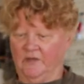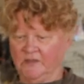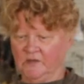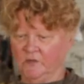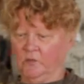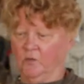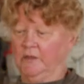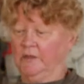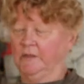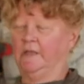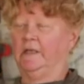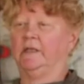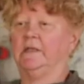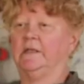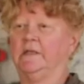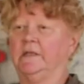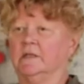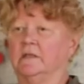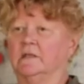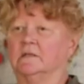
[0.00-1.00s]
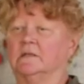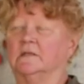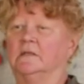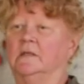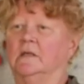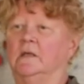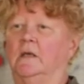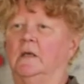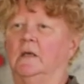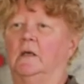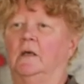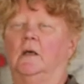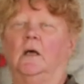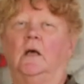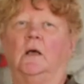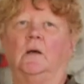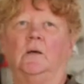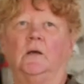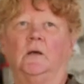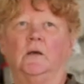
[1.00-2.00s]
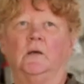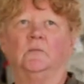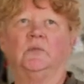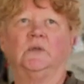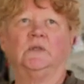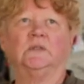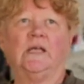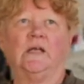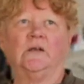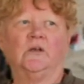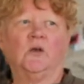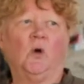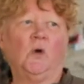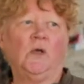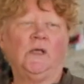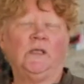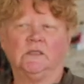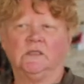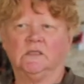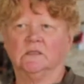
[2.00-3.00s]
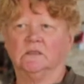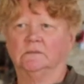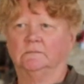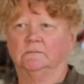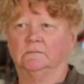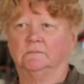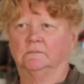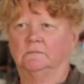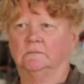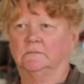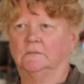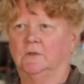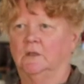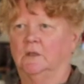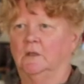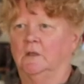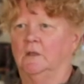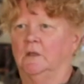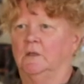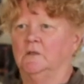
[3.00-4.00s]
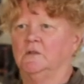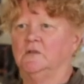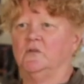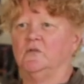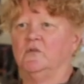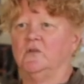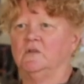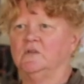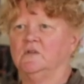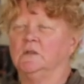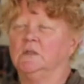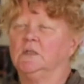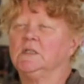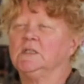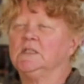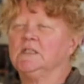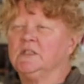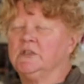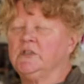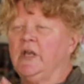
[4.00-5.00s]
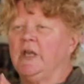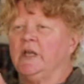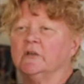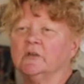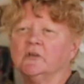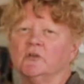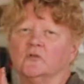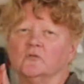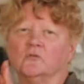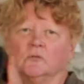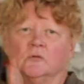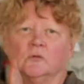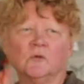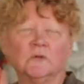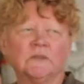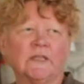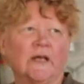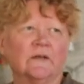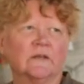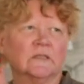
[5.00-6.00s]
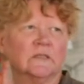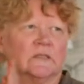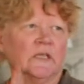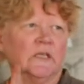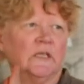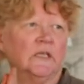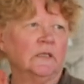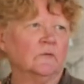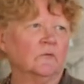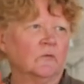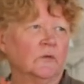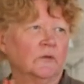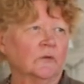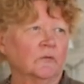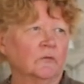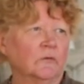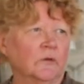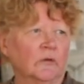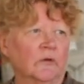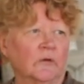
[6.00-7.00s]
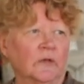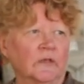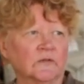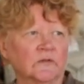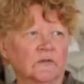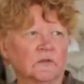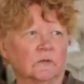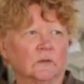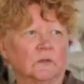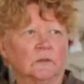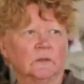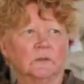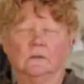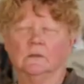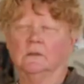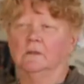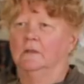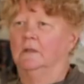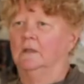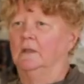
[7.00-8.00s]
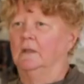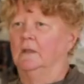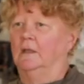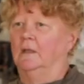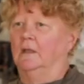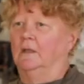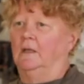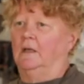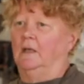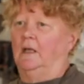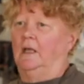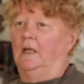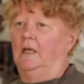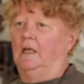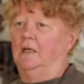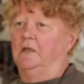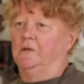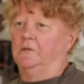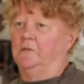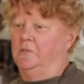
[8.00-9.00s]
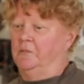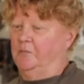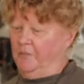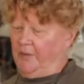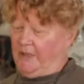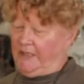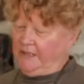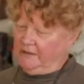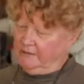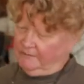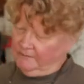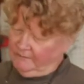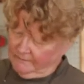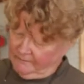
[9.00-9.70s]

this one is built out of coils. So those are the little snakes you rolled out as a kid when you were in grade school. But